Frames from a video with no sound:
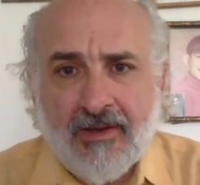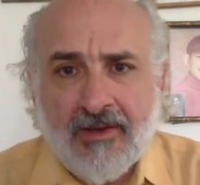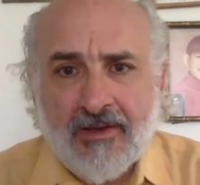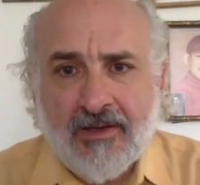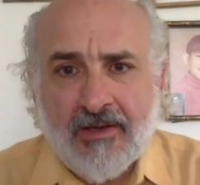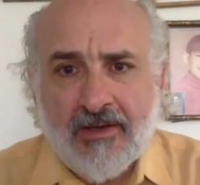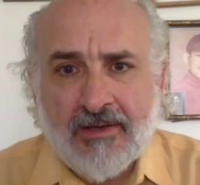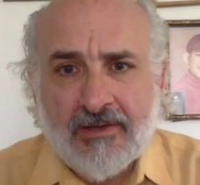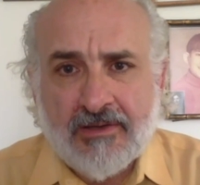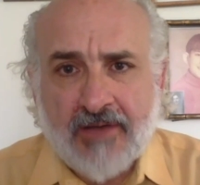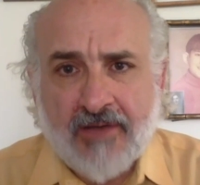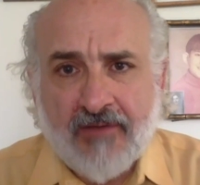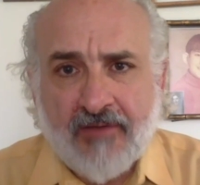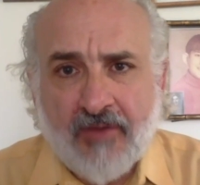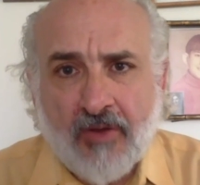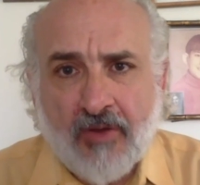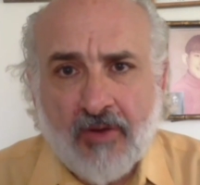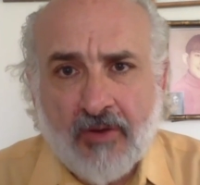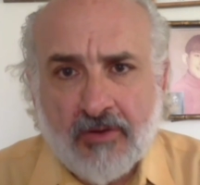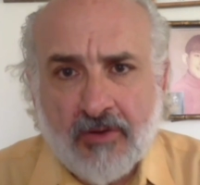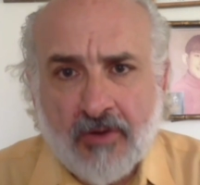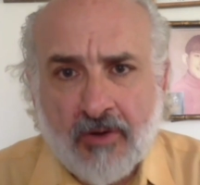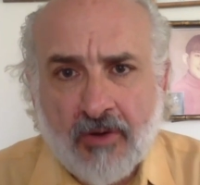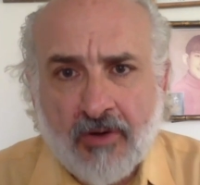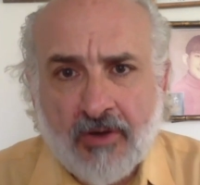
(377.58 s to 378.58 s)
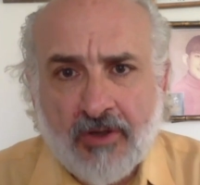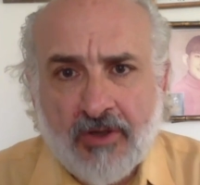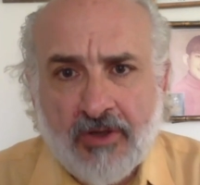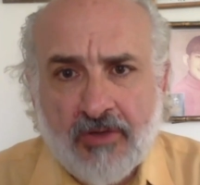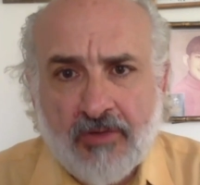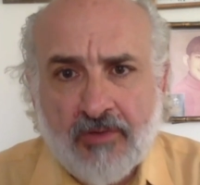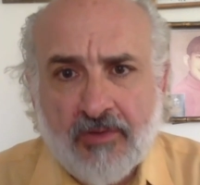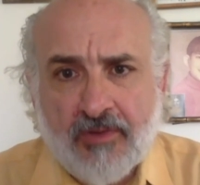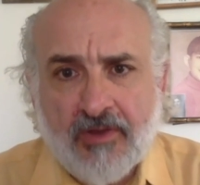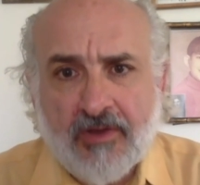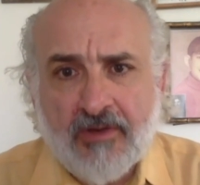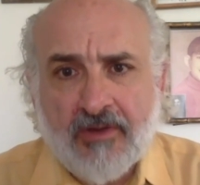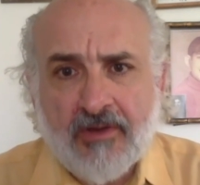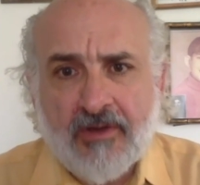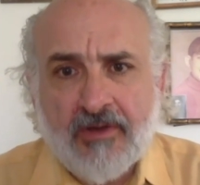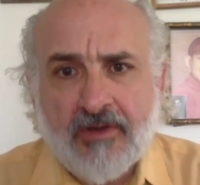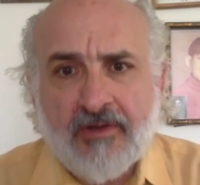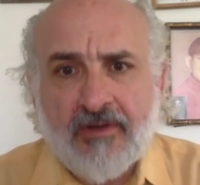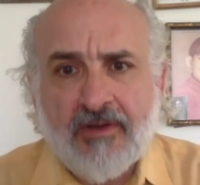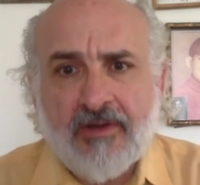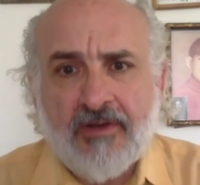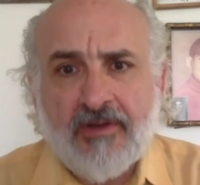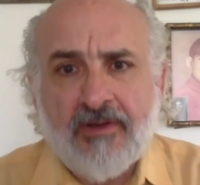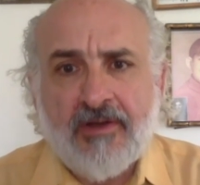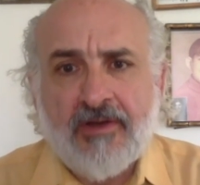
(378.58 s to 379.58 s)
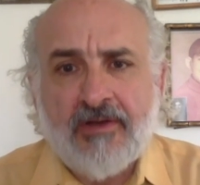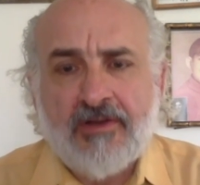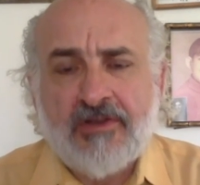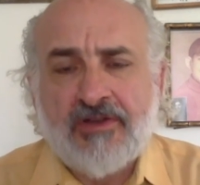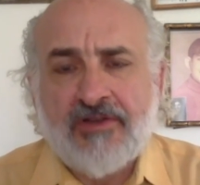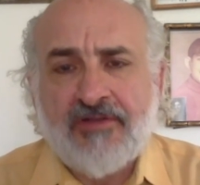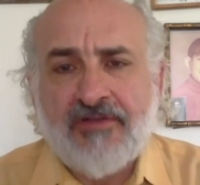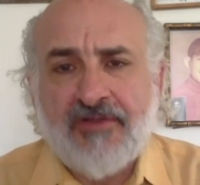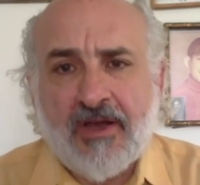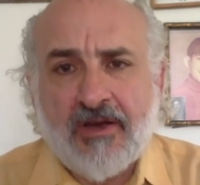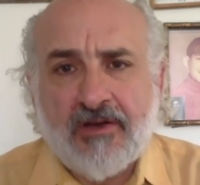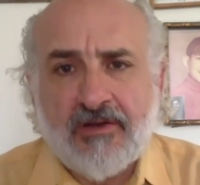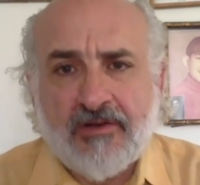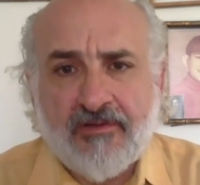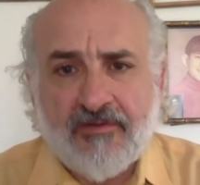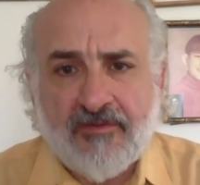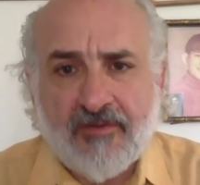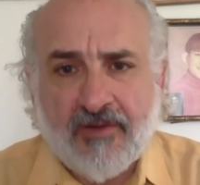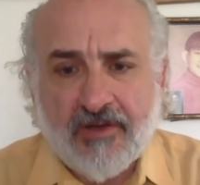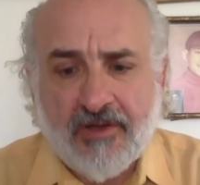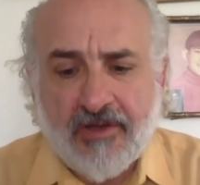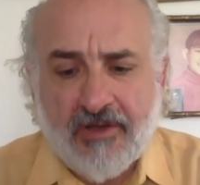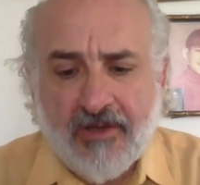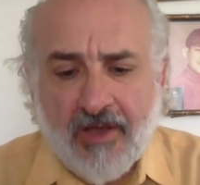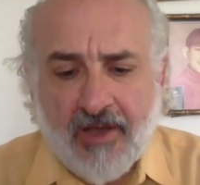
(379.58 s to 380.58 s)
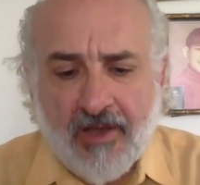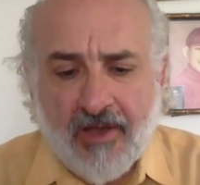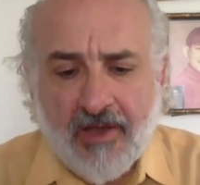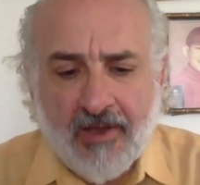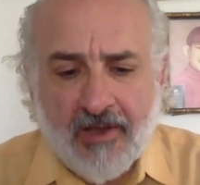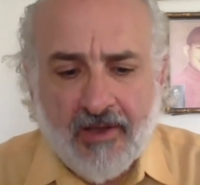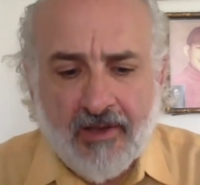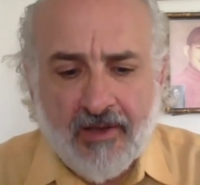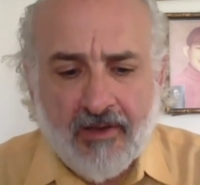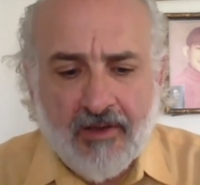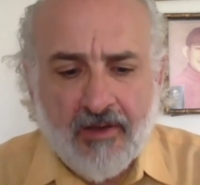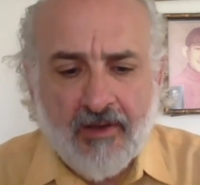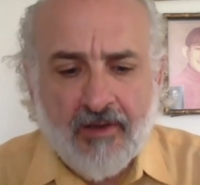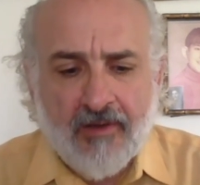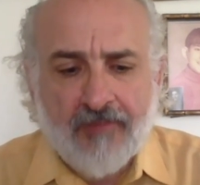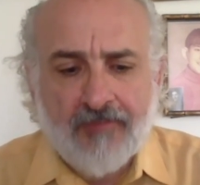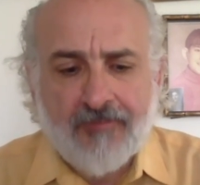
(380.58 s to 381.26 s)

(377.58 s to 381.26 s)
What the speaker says: as I've long argued, there's effectively a